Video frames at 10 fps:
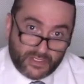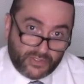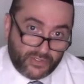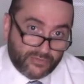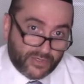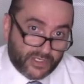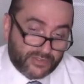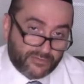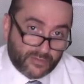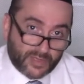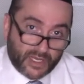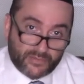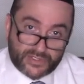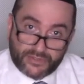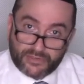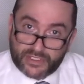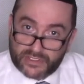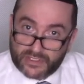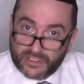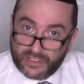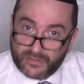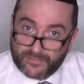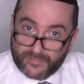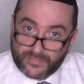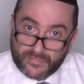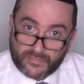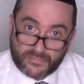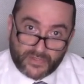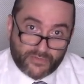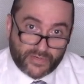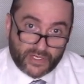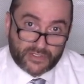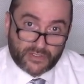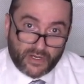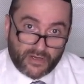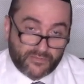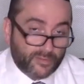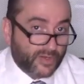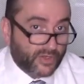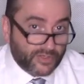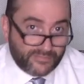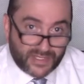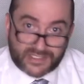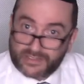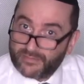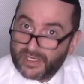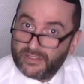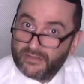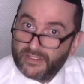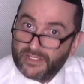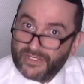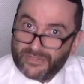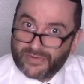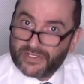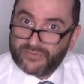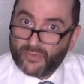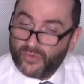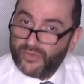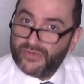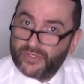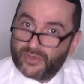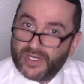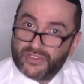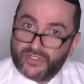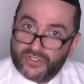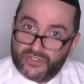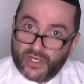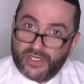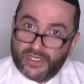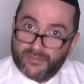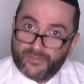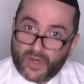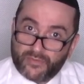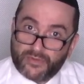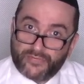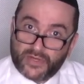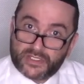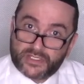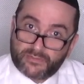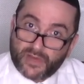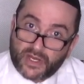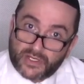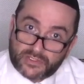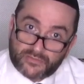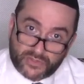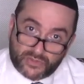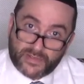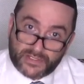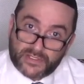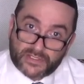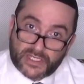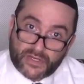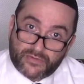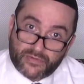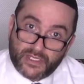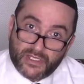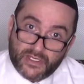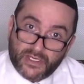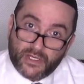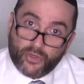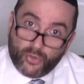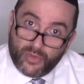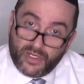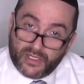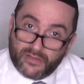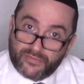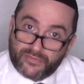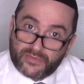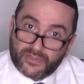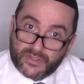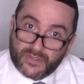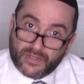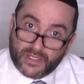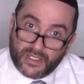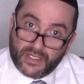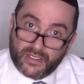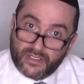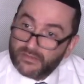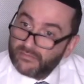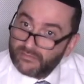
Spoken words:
you've heard of Reb Chaim Isaac Grudzinski, you've heard of Reb Chanan Wasserman, you've heard of all the great gedolim of the first part of the 20th century who lived in